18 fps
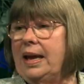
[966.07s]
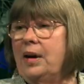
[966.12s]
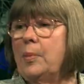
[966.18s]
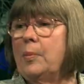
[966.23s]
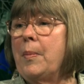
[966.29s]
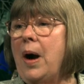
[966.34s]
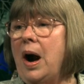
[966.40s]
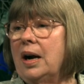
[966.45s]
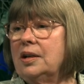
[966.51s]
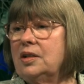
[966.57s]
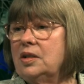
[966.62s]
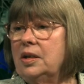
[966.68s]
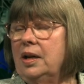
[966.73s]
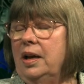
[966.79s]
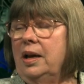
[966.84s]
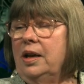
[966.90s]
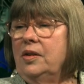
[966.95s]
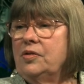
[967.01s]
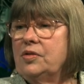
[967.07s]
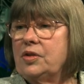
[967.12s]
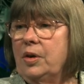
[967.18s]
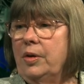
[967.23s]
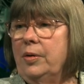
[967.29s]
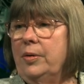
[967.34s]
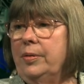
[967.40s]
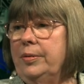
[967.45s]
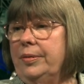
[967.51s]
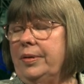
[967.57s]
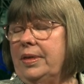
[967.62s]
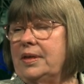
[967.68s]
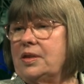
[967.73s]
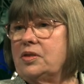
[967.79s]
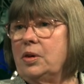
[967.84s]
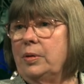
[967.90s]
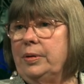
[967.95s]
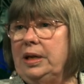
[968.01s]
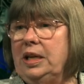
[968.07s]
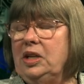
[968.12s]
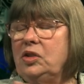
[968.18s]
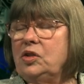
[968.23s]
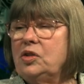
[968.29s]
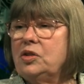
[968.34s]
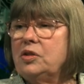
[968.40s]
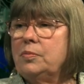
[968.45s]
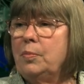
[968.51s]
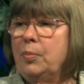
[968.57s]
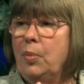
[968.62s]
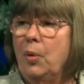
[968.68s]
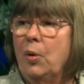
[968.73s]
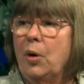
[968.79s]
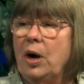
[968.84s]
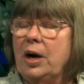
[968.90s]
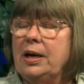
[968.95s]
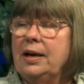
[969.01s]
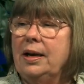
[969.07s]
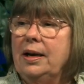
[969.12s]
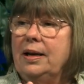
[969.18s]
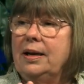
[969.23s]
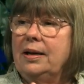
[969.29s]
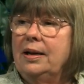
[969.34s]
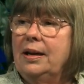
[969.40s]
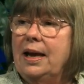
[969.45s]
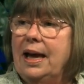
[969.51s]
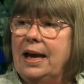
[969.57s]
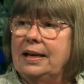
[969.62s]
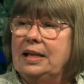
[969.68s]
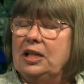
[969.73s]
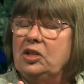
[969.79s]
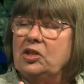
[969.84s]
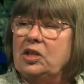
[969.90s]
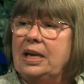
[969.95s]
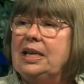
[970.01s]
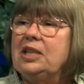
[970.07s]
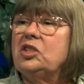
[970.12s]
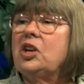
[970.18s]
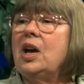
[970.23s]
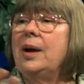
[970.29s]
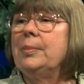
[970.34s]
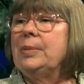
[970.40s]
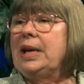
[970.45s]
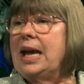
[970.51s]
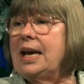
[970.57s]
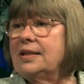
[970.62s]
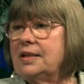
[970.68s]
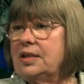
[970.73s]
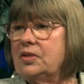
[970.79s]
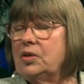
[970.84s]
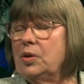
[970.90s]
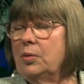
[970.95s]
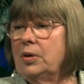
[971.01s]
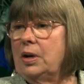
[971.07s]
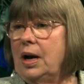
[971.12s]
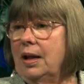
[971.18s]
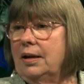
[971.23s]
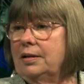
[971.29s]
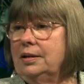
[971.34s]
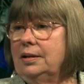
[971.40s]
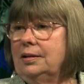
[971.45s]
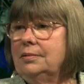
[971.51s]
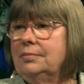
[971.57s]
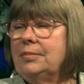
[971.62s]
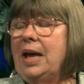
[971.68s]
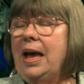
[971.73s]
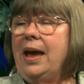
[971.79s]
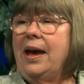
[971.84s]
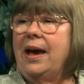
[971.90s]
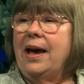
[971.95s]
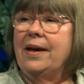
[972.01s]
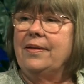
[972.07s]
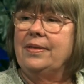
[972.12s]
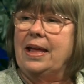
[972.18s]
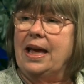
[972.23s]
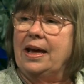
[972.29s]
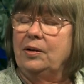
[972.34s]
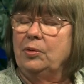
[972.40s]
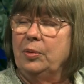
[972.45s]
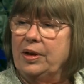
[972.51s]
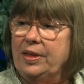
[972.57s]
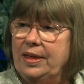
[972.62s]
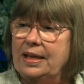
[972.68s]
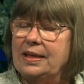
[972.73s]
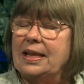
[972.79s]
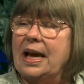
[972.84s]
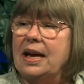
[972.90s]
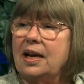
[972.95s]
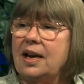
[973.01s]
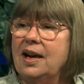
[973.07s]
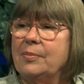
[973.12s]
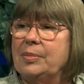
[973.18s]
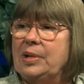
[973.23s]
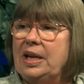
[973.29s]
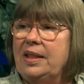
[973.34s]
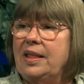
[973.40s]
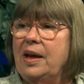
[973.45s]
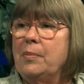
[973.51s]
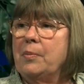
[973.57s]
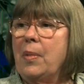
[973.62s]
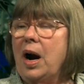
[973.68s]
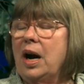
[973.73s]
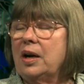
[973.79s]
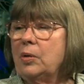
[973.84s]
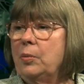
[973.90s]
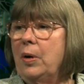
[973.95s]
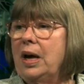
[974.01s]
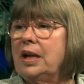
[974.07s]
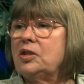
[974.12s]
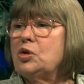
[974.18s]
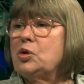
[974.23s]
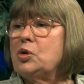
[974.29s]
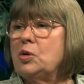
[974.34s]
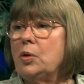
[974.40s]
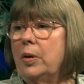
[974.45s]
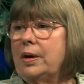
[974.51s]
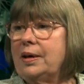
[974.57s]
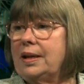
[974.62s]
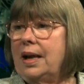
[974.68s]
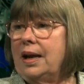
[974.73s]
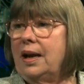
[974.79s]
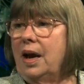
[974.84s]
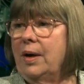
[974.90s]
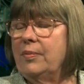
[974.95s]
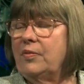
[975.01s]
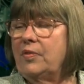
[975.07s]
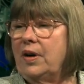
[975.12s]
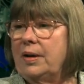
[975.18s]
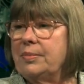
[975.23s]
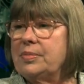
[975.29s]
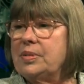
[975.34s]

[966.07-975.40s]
are marked. So so each board and each each company has its own color and then within that company they mark what sort they come from